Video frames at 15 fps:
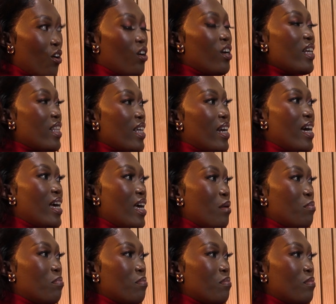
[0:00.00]
girly that I
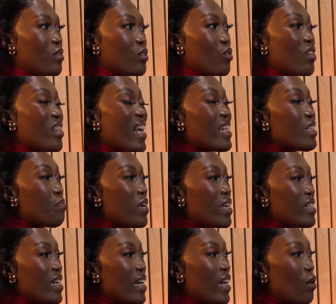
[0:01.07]
am. So that's
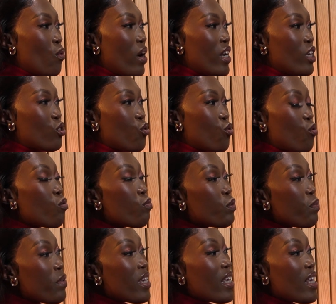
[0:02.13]
basically what has groomed
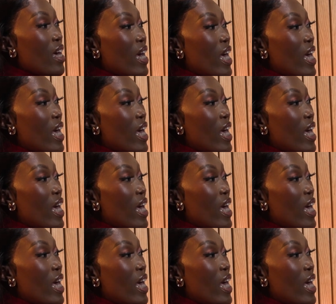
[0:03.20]
me,